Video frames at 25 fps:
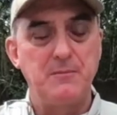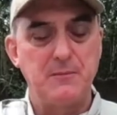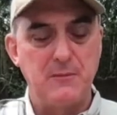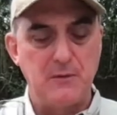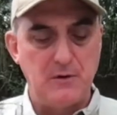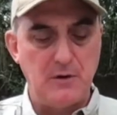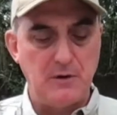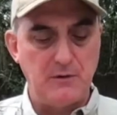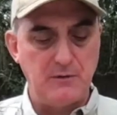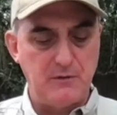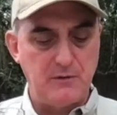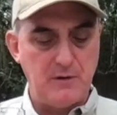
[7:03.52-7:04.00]

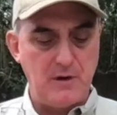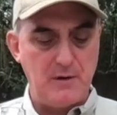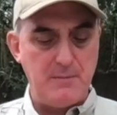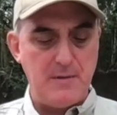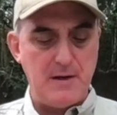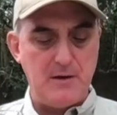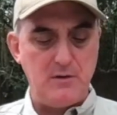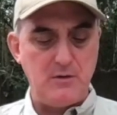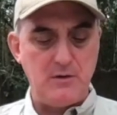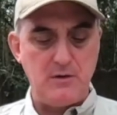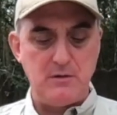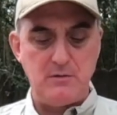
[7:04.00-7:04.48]
Does it say
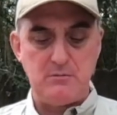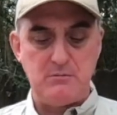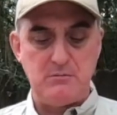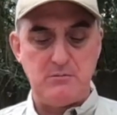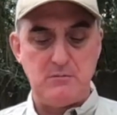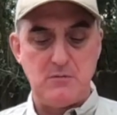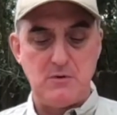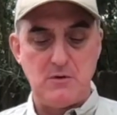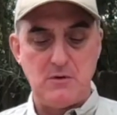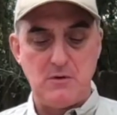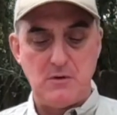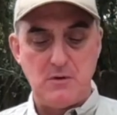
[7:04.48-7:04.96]
melon?
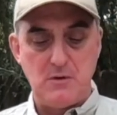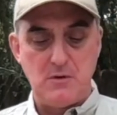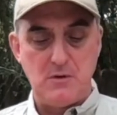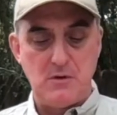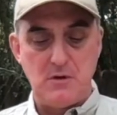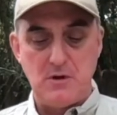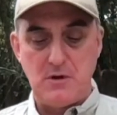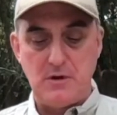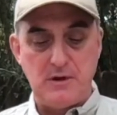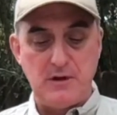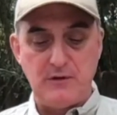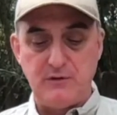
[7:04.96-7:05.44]

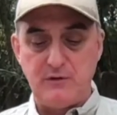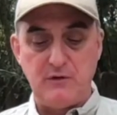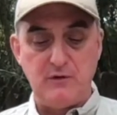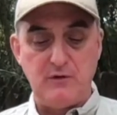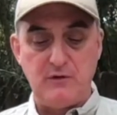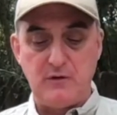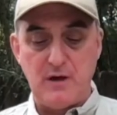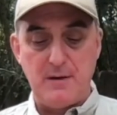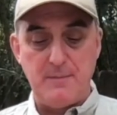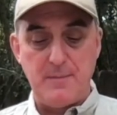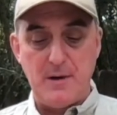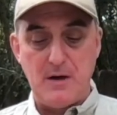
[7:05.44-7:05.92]
It doesn't
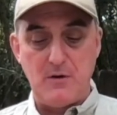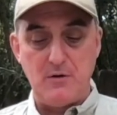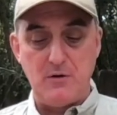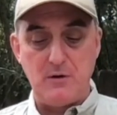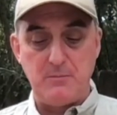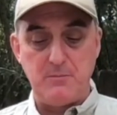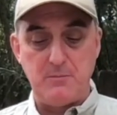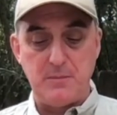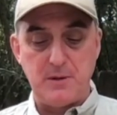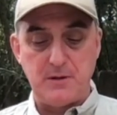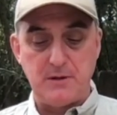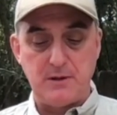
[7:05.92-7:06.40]
say melon,
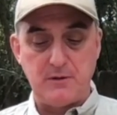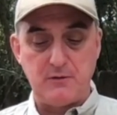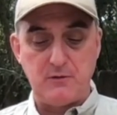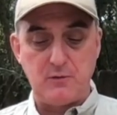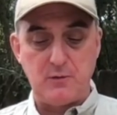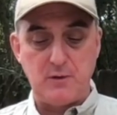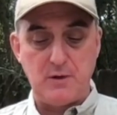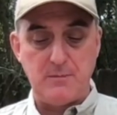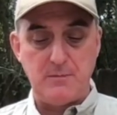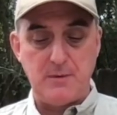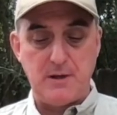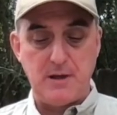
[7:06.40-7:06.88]
but that's
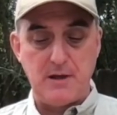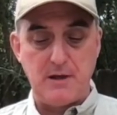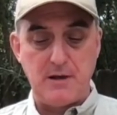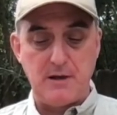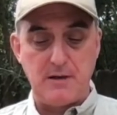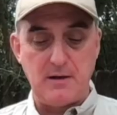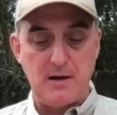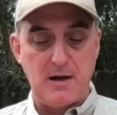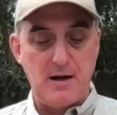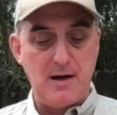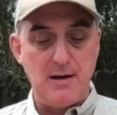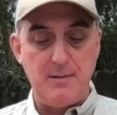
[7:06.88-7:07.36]
what I'm getting.
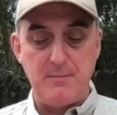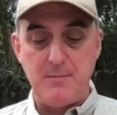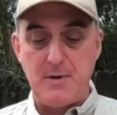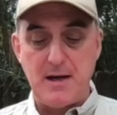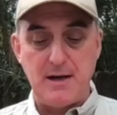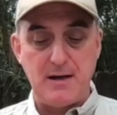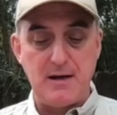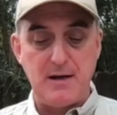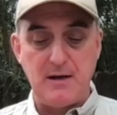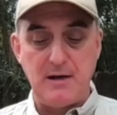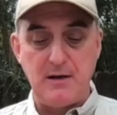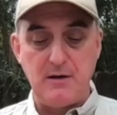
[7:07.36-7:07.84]
I am
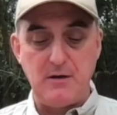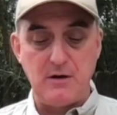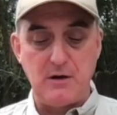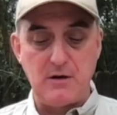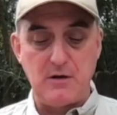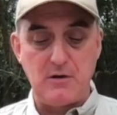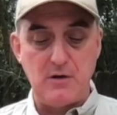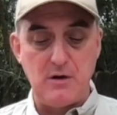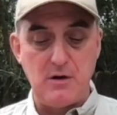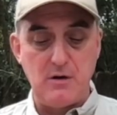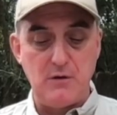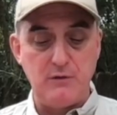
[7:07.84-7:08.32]
not getting the
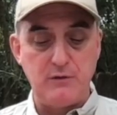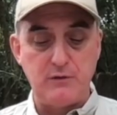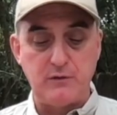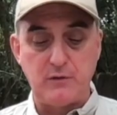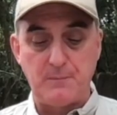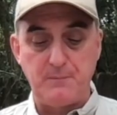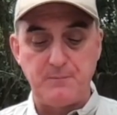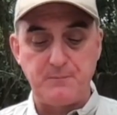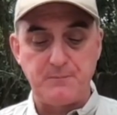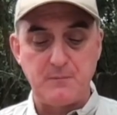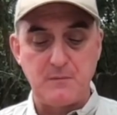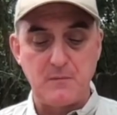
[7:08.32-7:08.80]
cloves
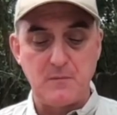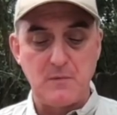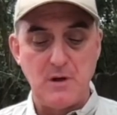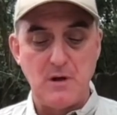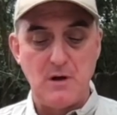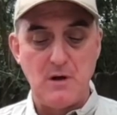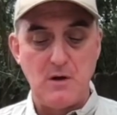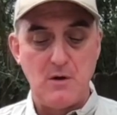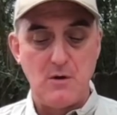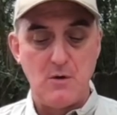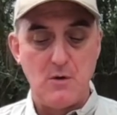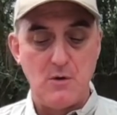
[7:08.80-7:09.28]

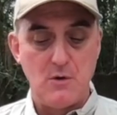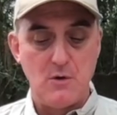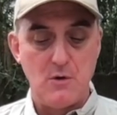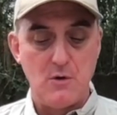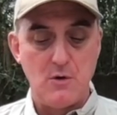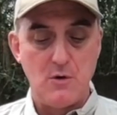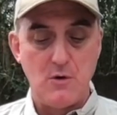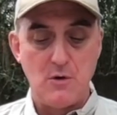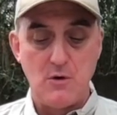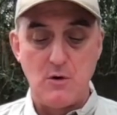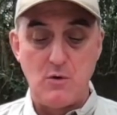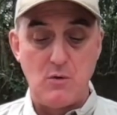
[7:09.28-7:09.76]

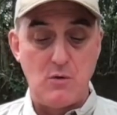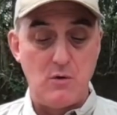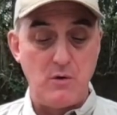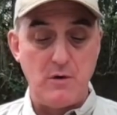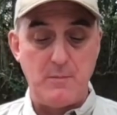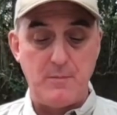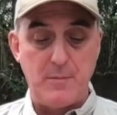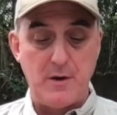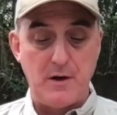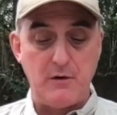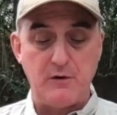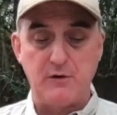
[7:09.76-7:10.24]
or the
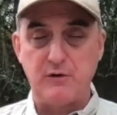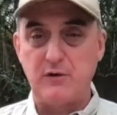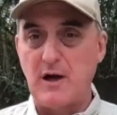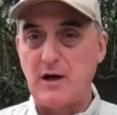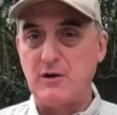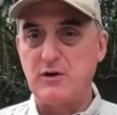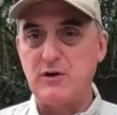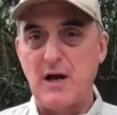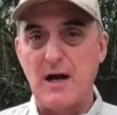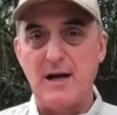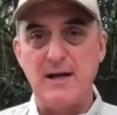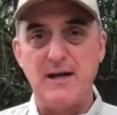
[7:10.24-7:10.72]

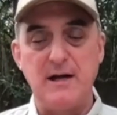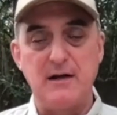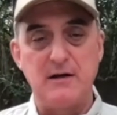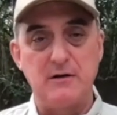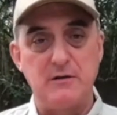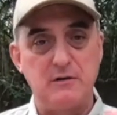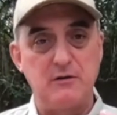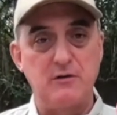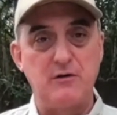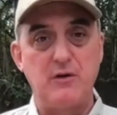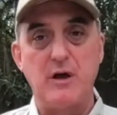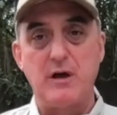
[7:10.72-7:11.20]
butterscotch. I get
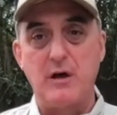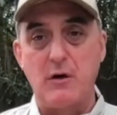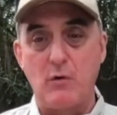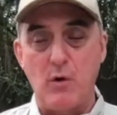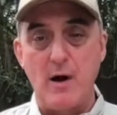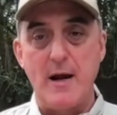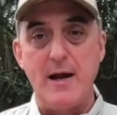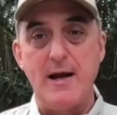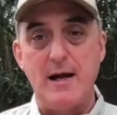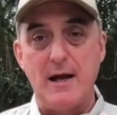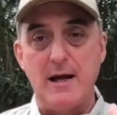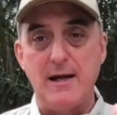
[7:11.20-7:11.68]
the
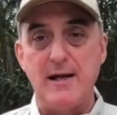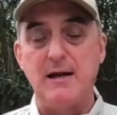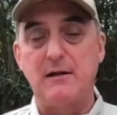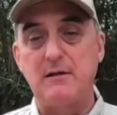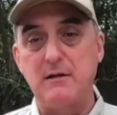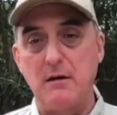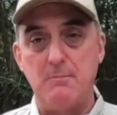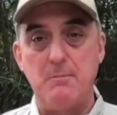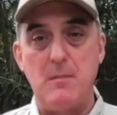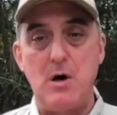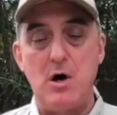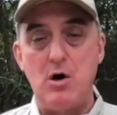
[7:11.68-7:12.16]
grain. I get
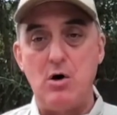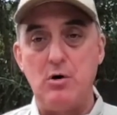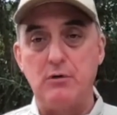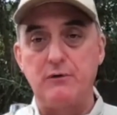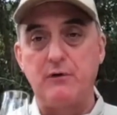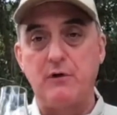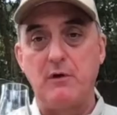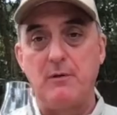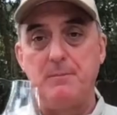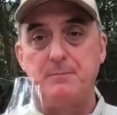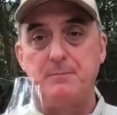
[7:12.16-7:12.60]
the malt.